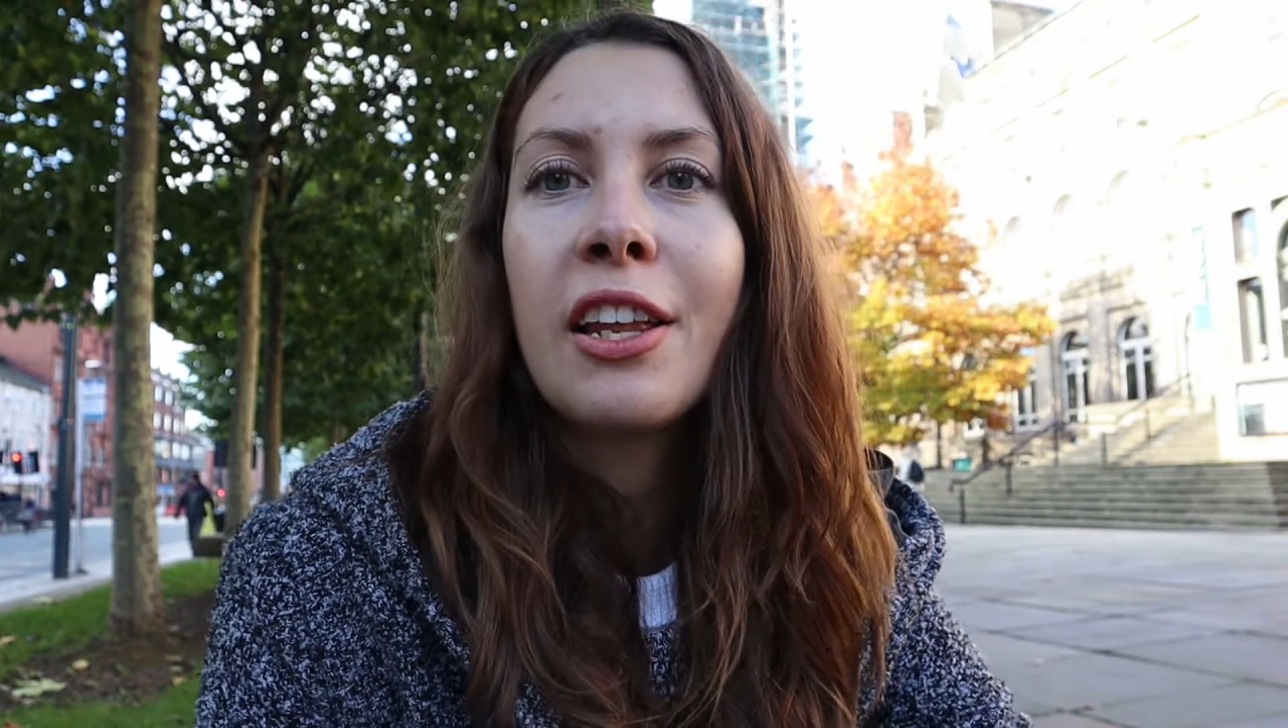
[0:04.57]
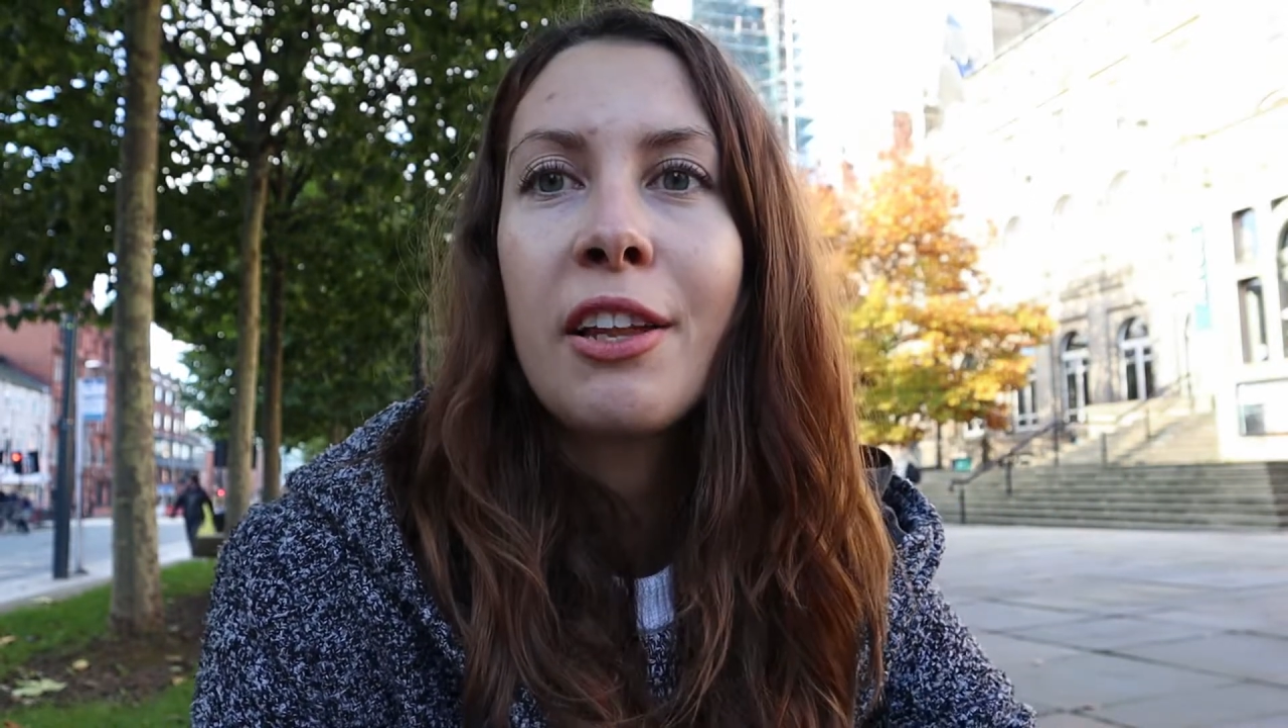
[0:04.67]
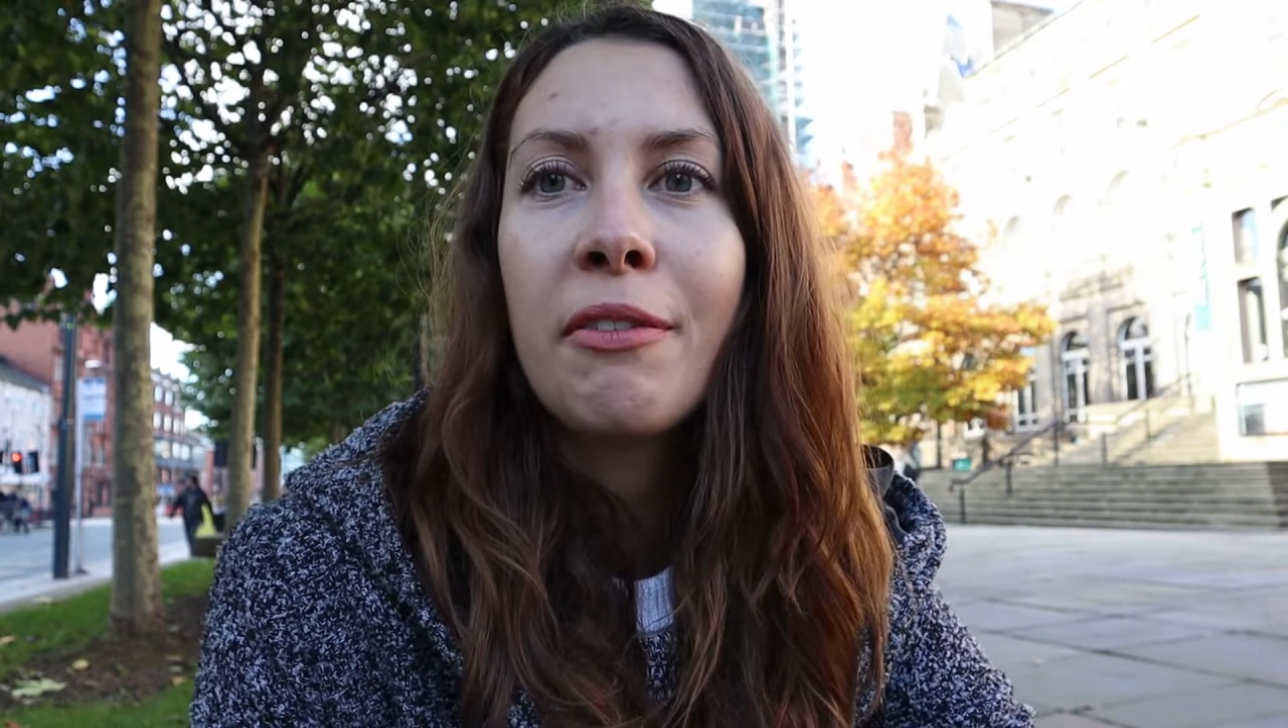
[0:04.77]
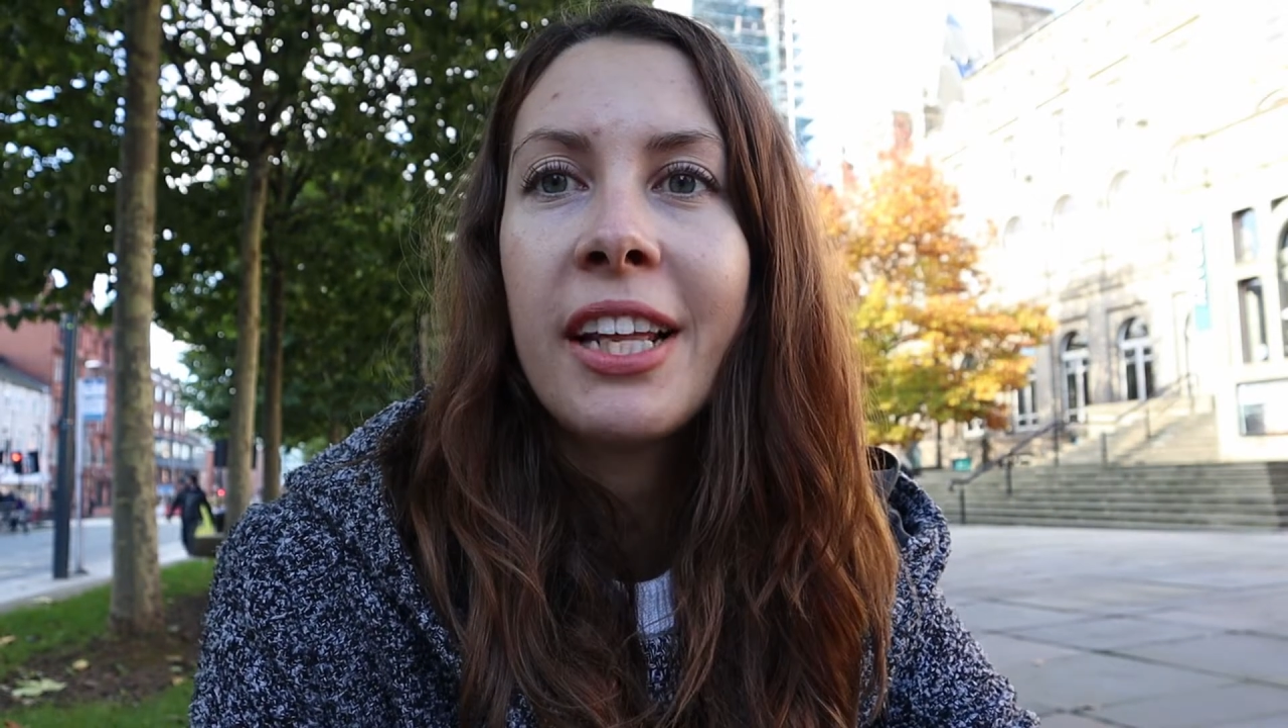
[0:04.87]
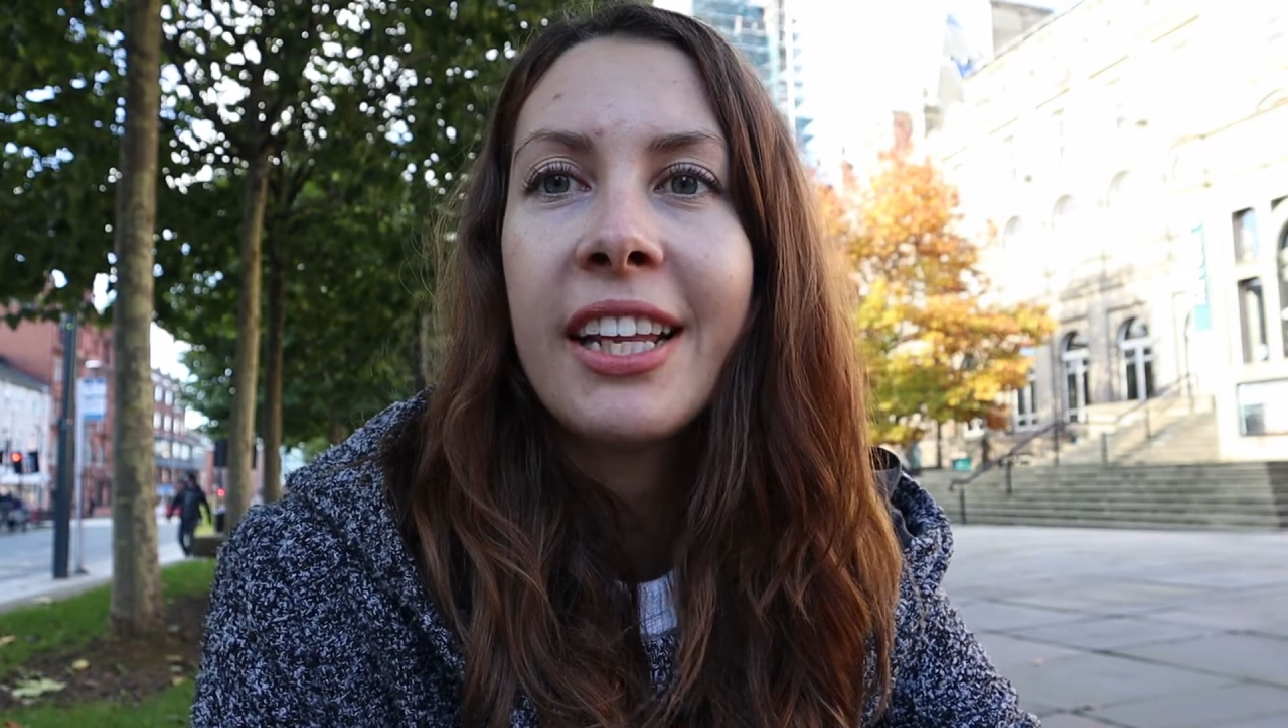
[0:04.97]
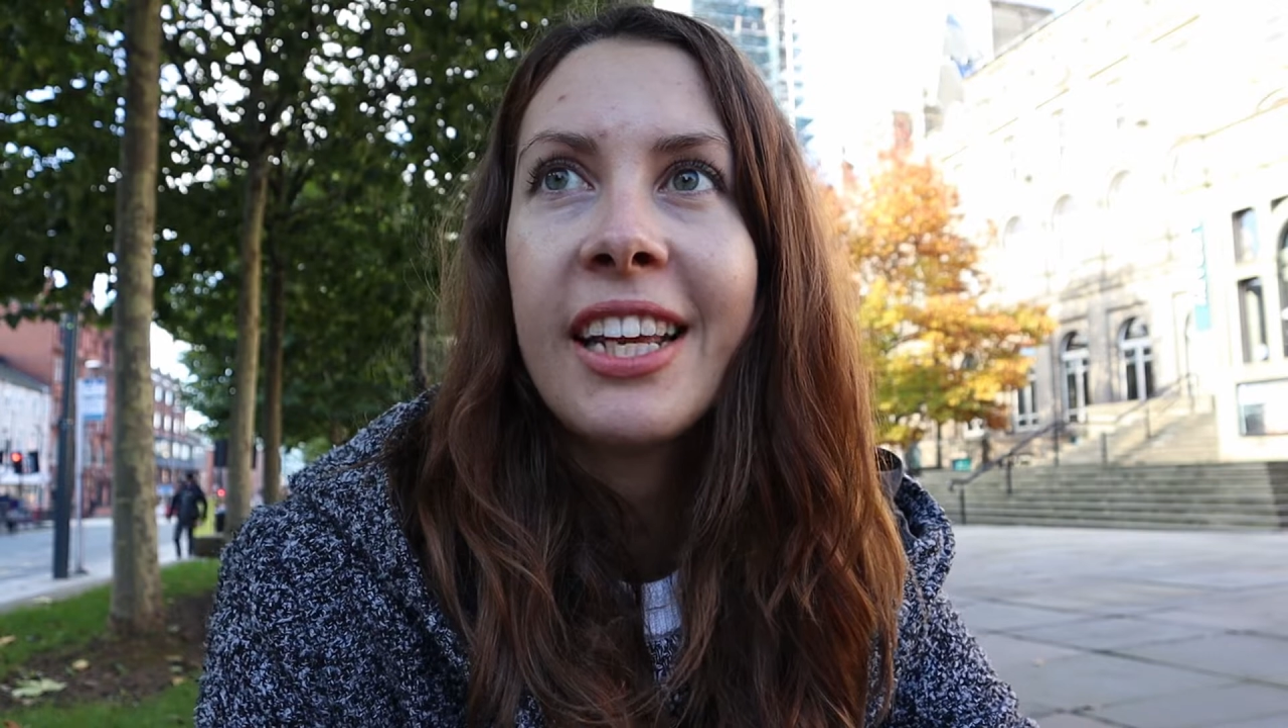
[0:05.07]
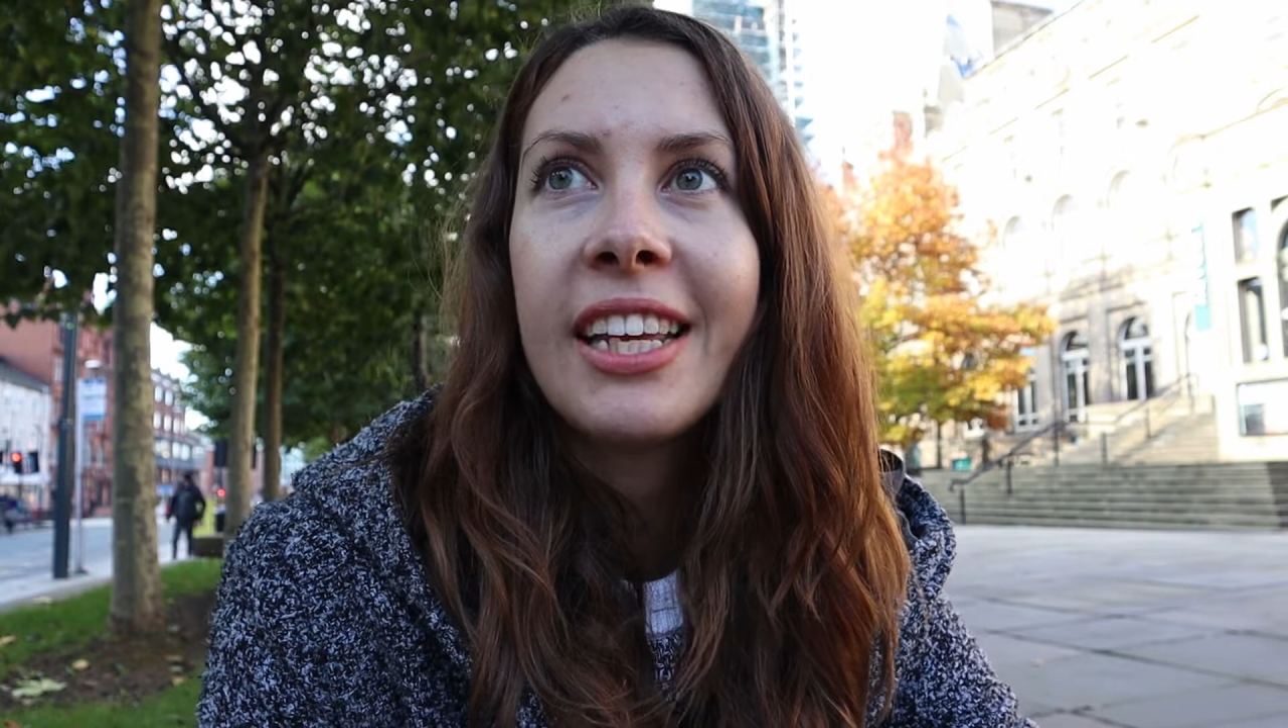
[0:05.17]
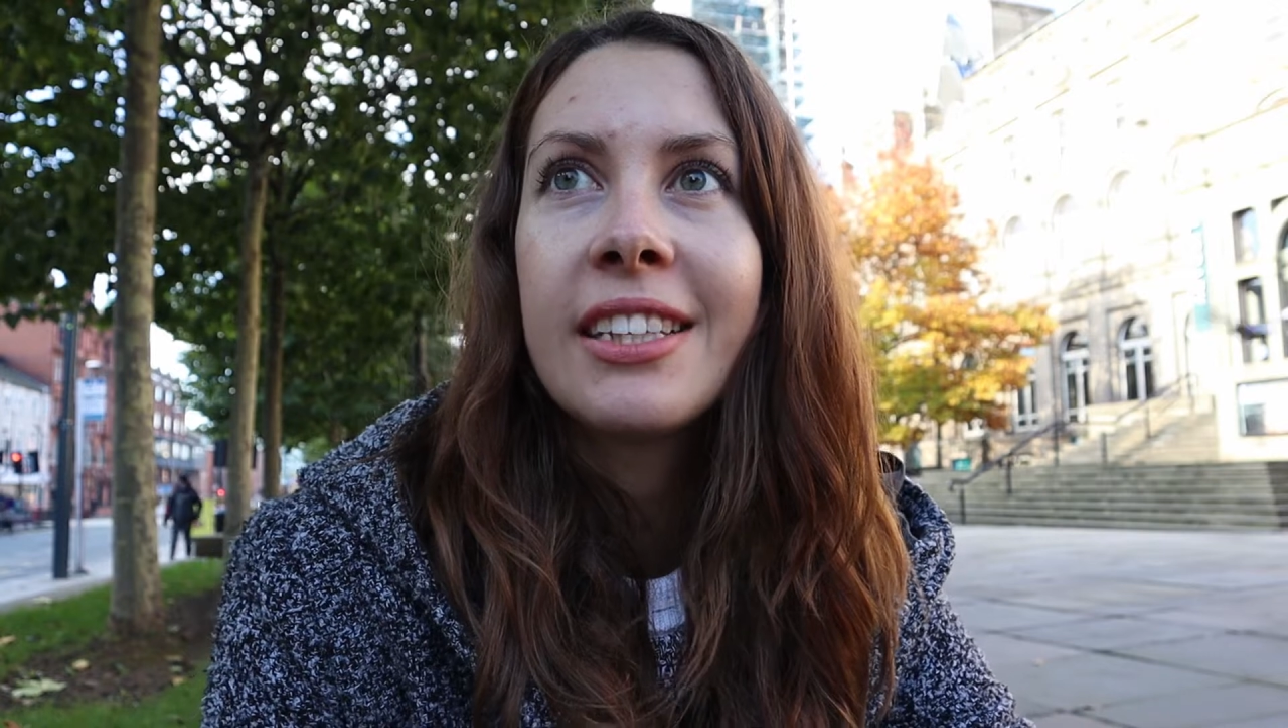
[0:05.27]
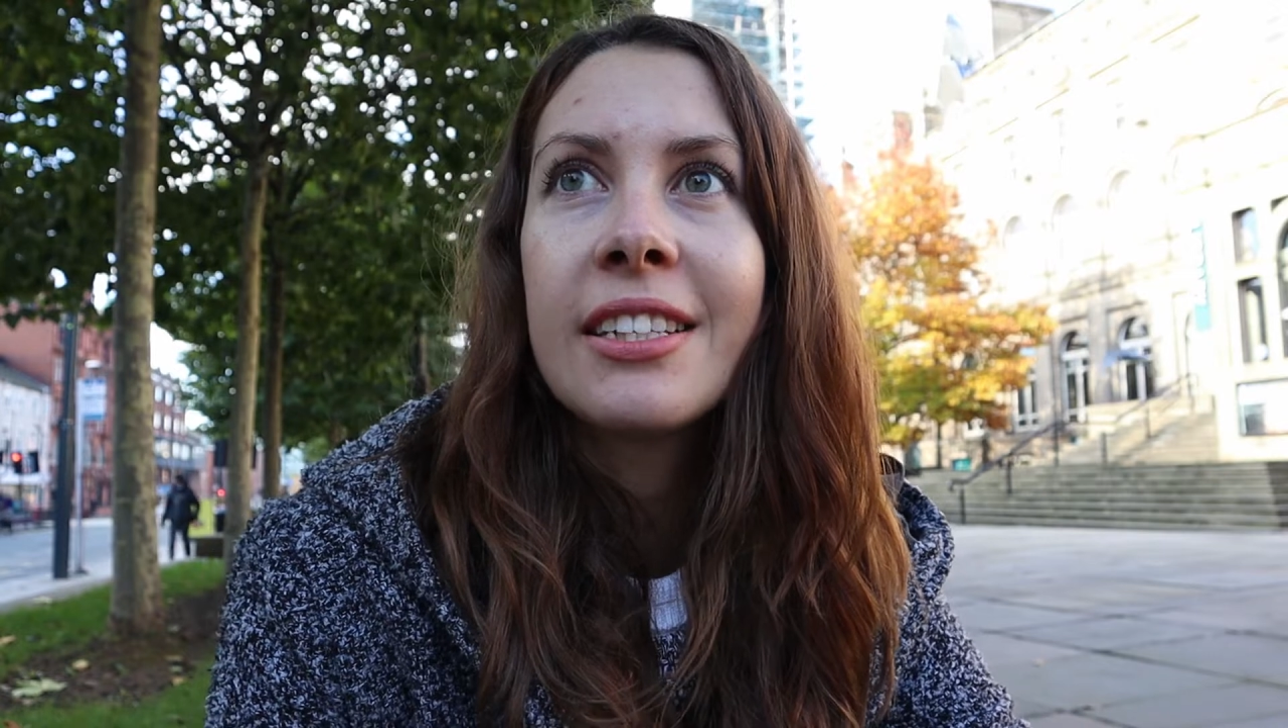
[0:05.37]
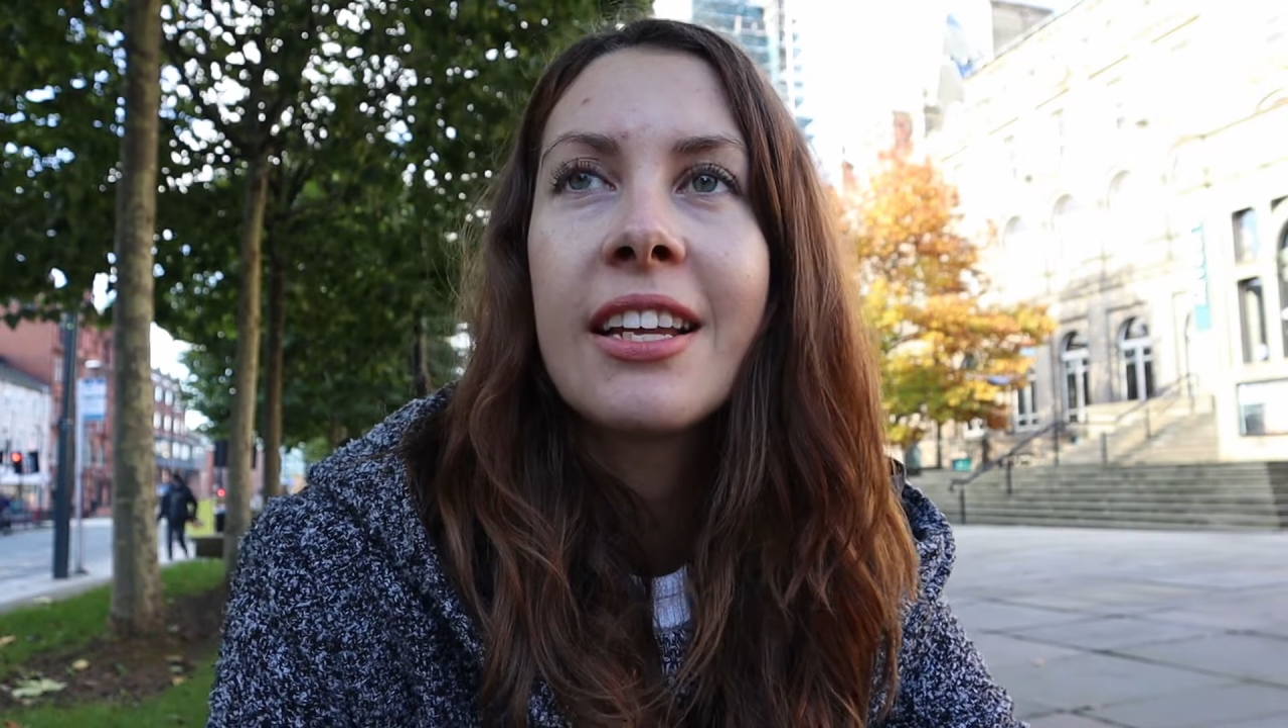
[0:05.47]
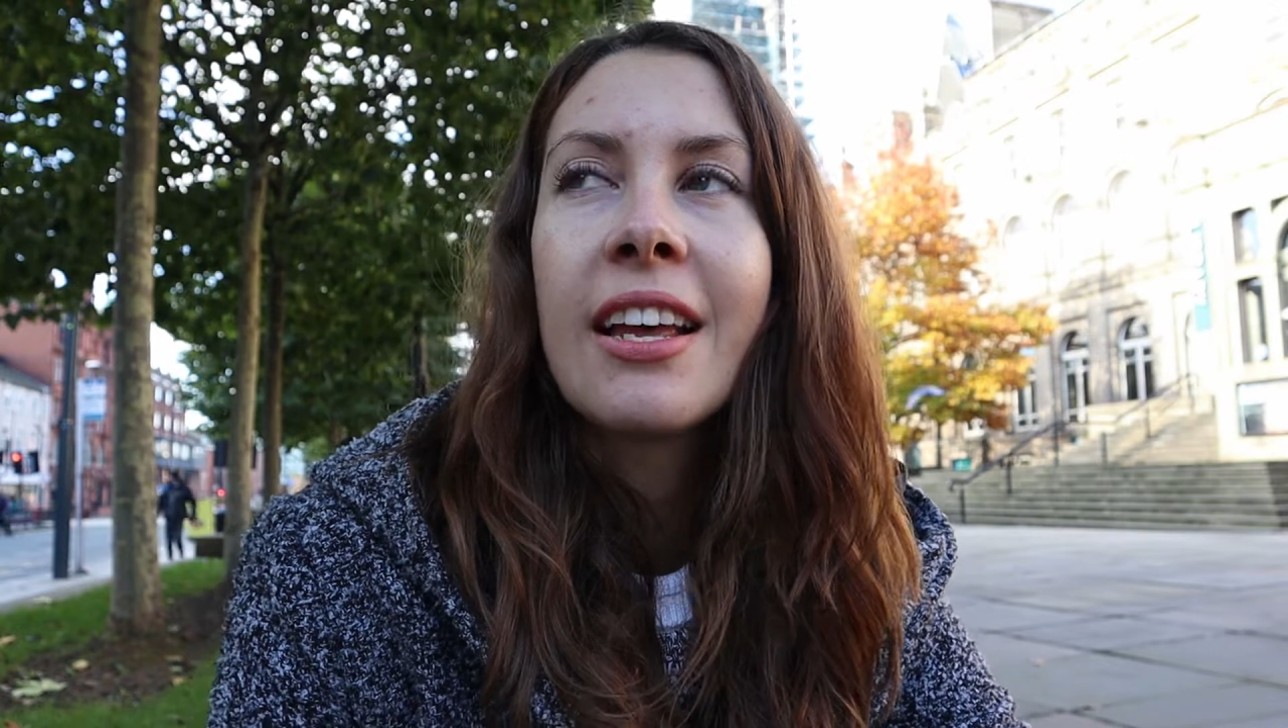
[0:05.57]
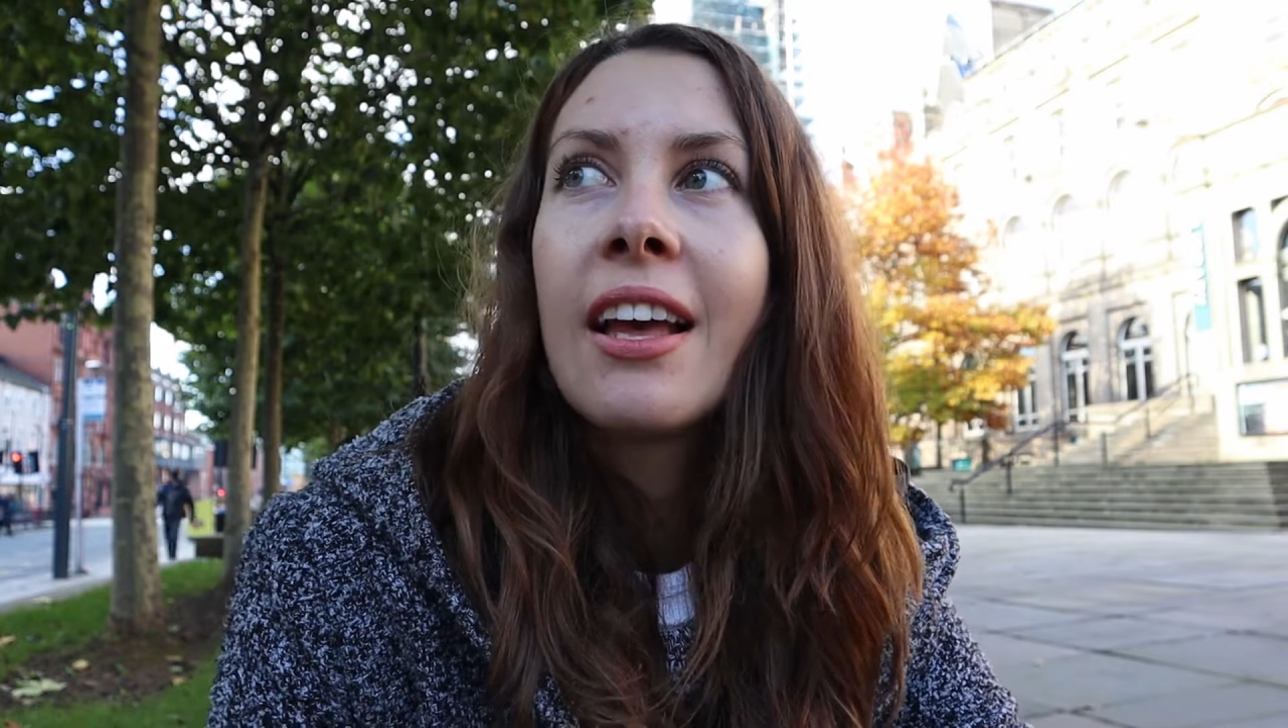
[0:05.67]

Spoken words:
lovely Leeds